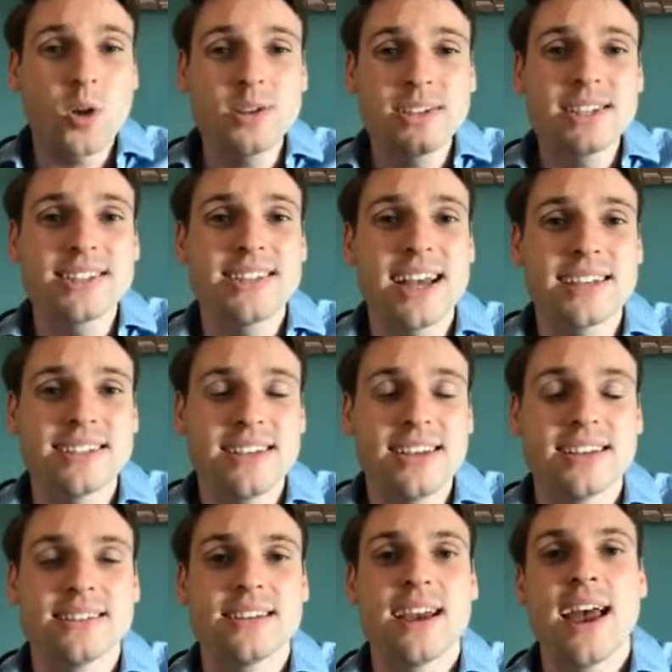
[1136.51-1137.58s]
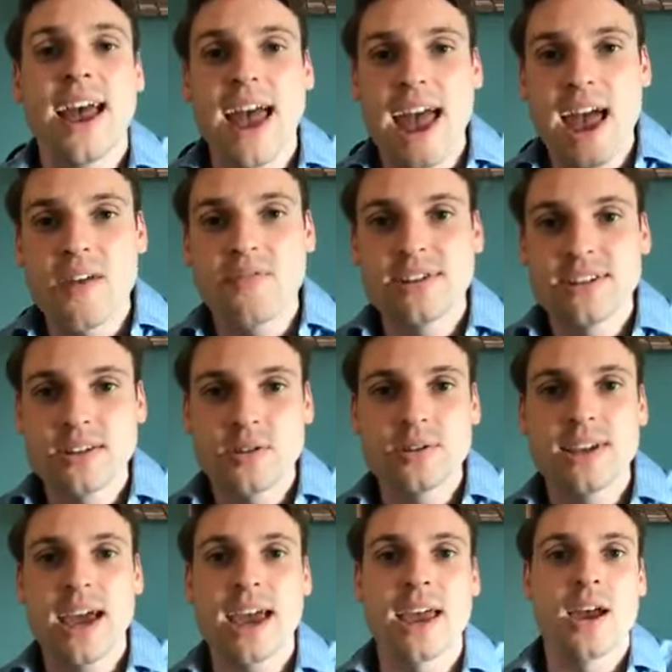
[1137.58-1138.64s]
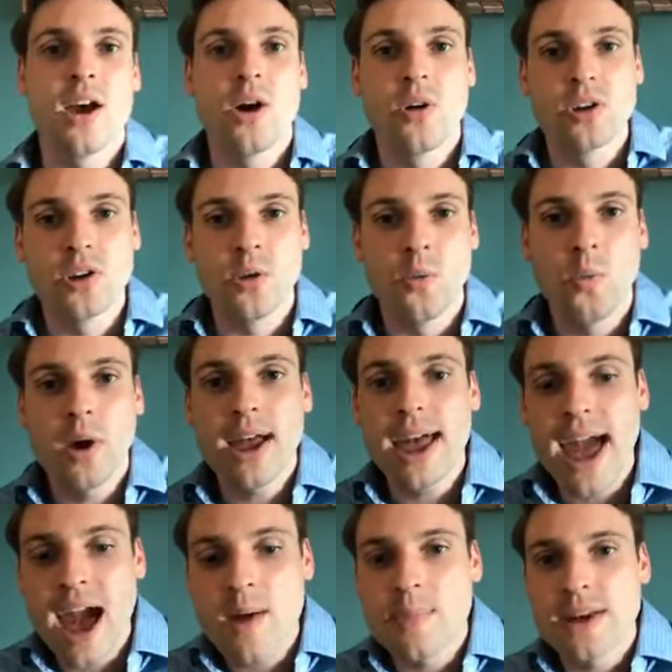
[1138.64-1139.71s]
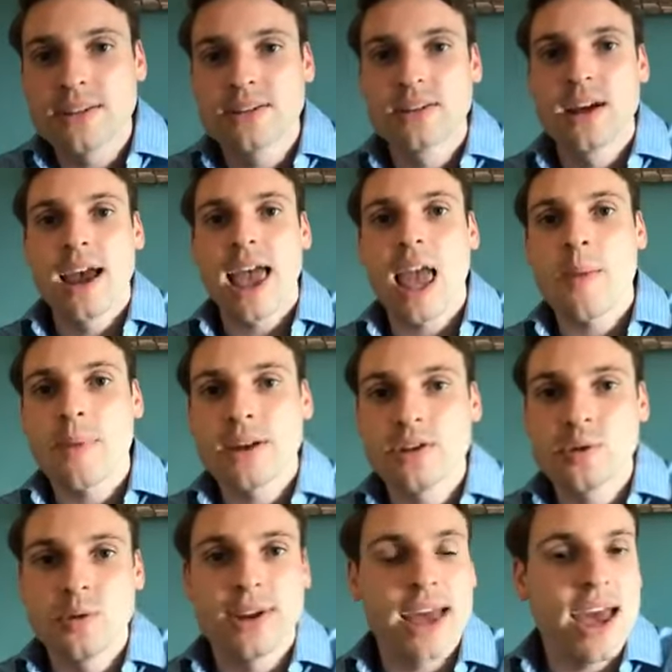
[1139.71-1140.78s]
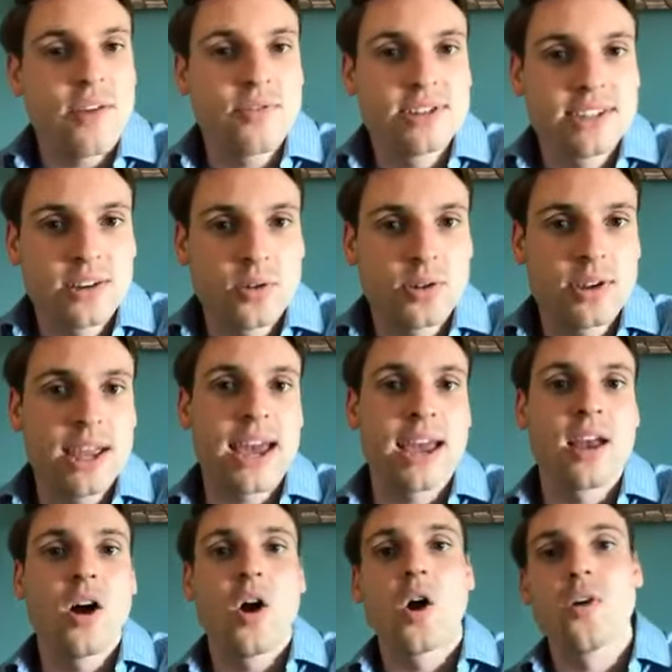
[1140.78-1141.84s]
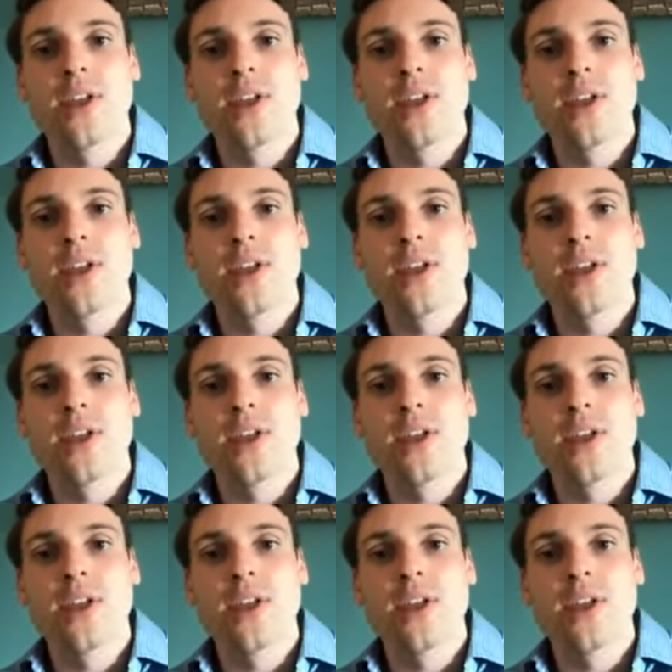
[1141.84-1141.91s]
All success is every single day, what habits am I doing every single day?